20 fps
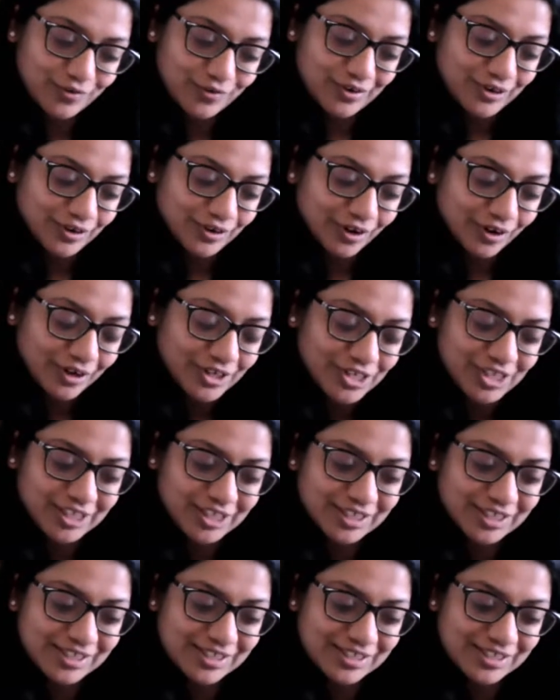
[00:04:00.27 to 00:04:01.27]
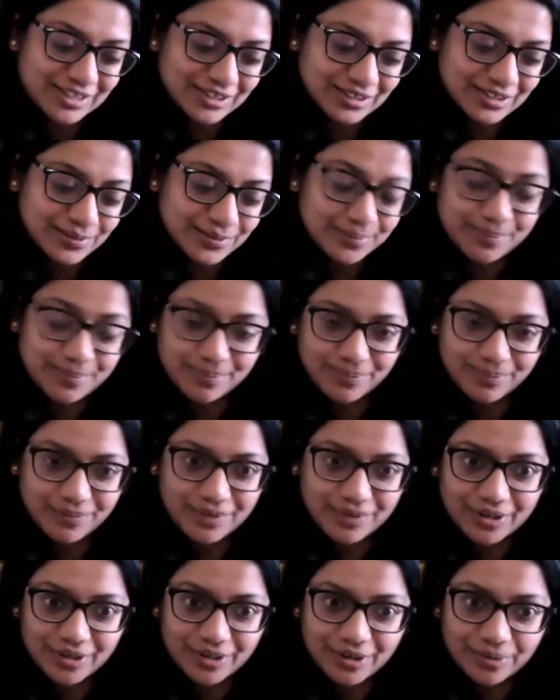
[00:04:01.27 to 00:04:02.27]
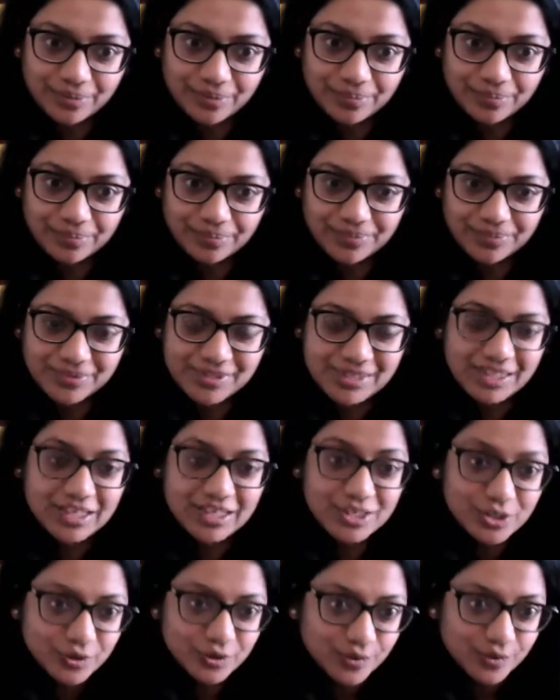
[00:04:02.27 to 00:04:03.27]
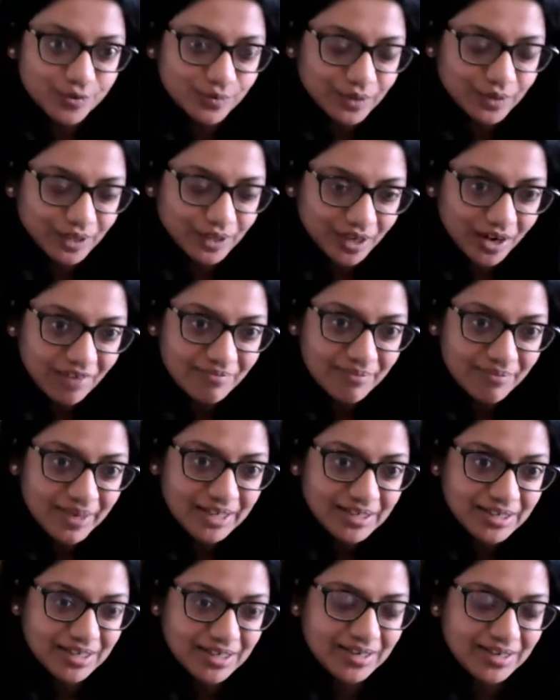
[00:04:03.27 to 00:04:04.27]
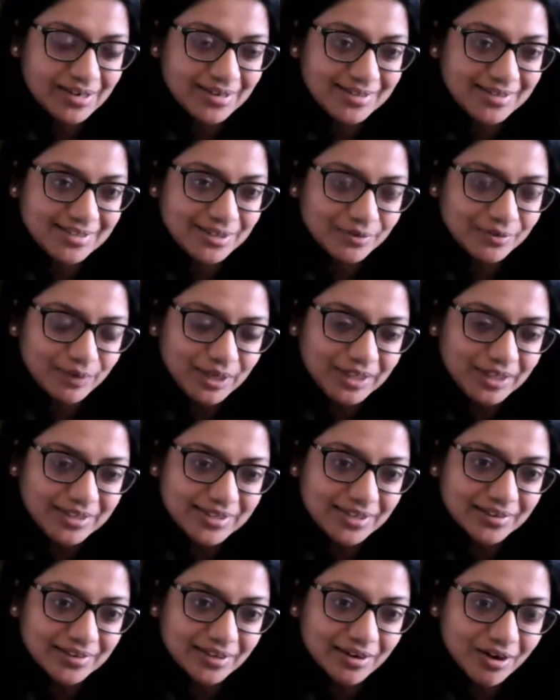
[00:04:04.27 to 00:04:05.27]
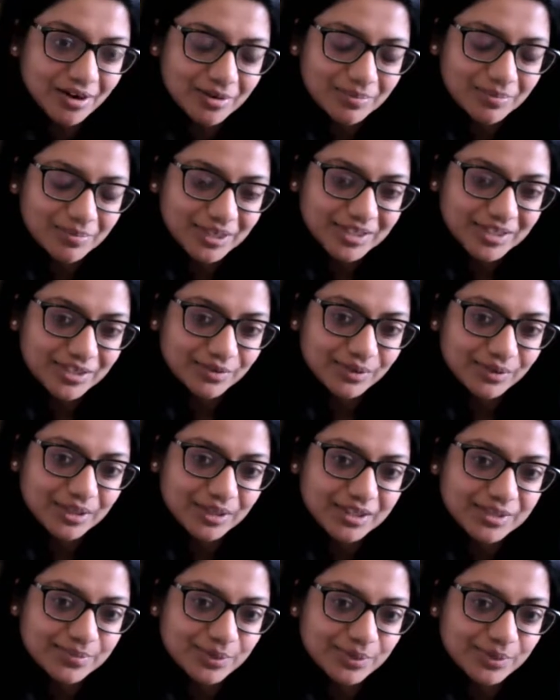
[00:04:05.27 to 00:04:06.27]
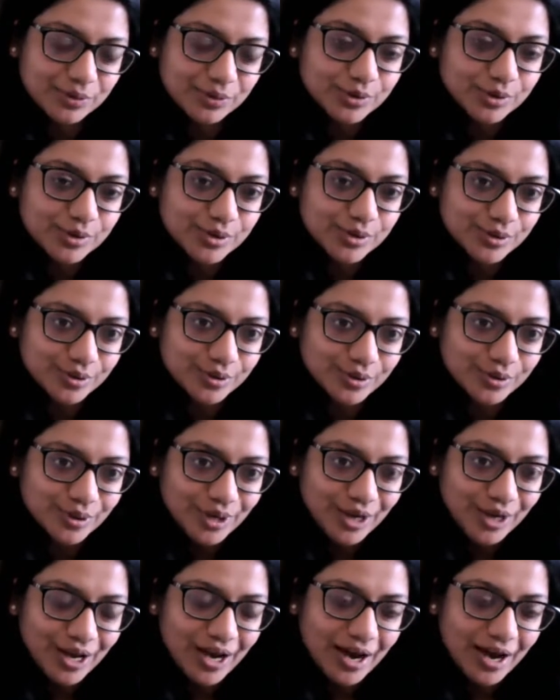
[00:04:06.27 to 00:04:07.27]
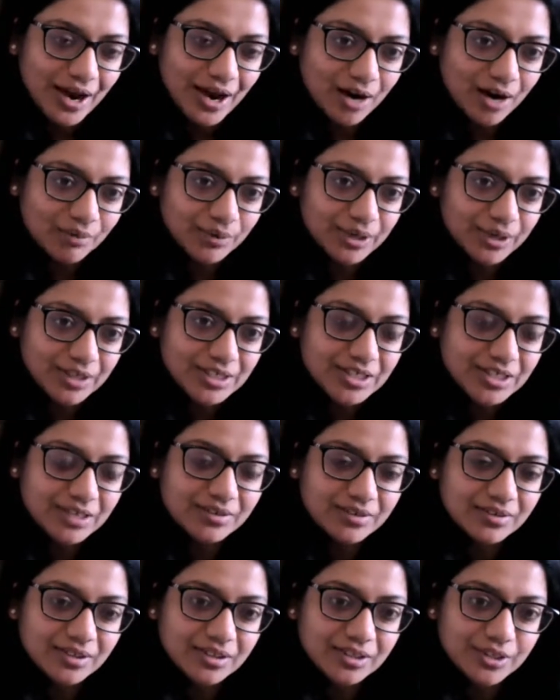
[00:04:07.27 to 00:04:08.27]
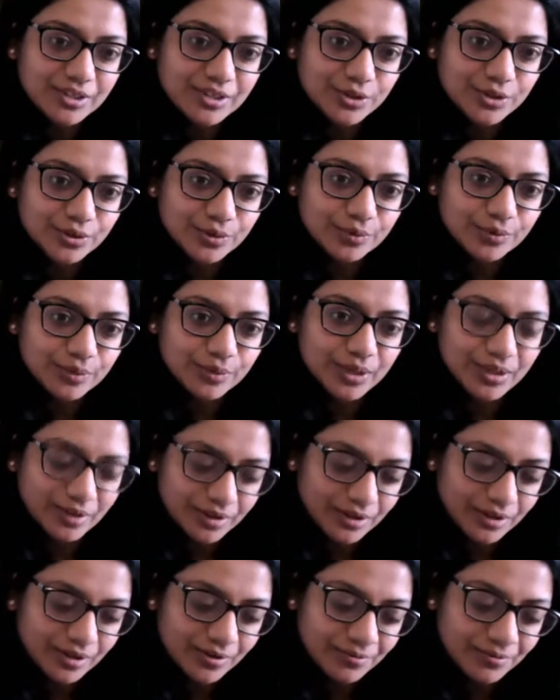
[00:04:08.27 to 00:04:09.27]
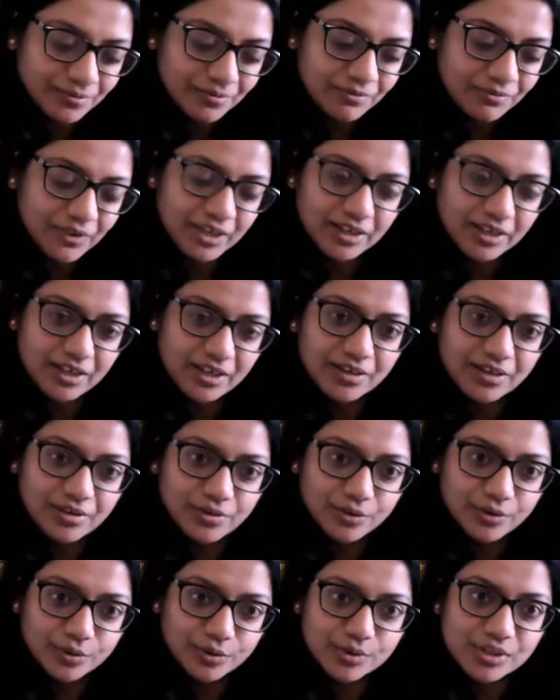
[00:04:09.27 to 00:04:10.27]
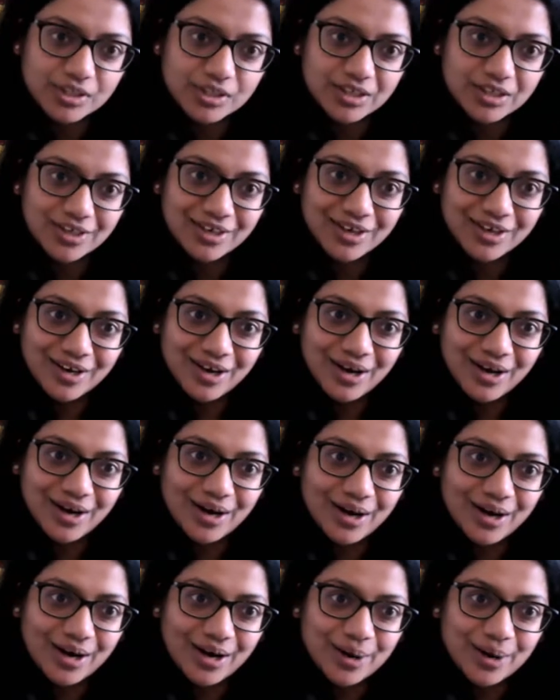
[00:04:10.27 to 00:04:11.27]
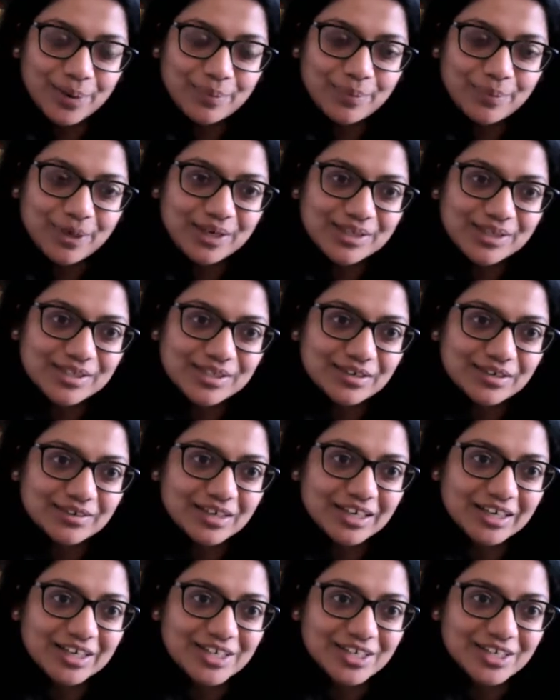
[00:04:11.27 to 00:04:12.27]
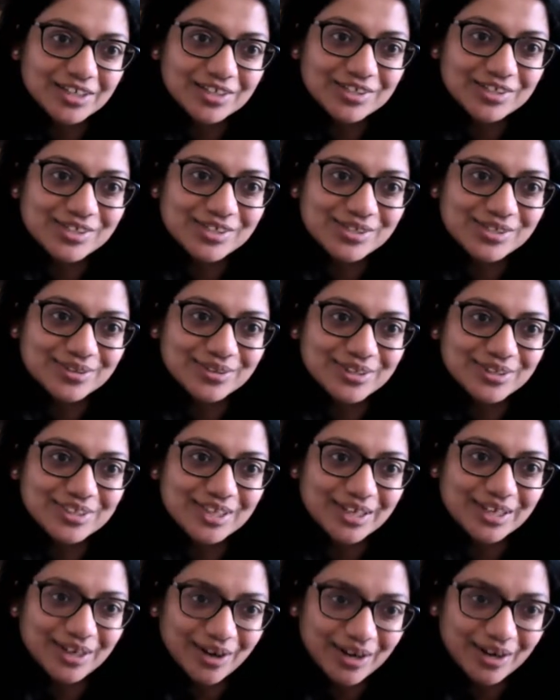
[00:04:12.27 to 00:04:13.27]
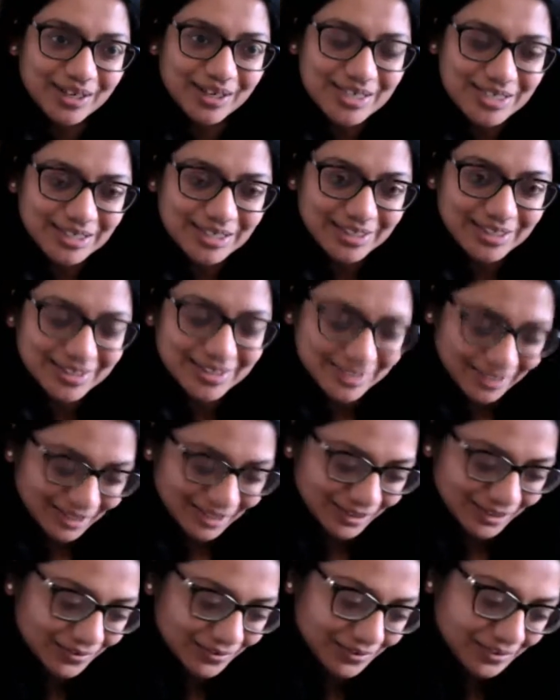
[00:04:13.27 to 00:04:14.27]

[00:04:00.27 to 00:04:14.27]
not just the issues with the government surveillance and the corporate surveillance, but also our general issue with a very nosy personal relations to the technology itself.